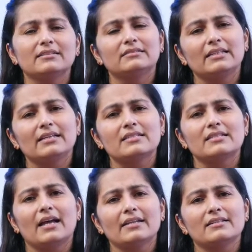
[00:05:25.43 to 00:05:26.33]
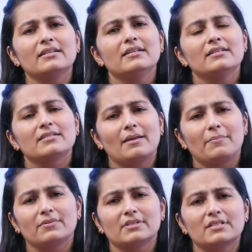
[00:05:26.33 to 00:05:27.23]
the things that
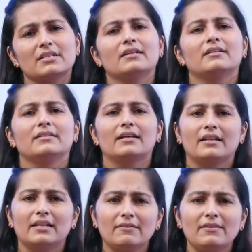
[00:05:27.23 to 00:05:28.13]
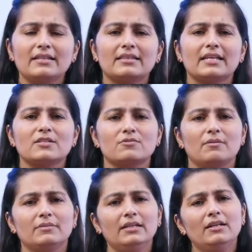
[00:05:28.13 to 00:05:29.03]
separate the living things
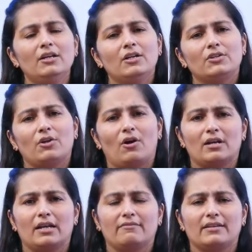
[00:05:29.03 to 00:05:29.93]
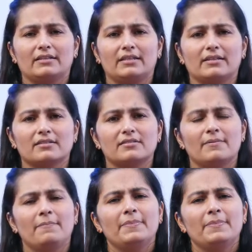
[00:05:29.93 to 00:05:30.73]
from the non-living things.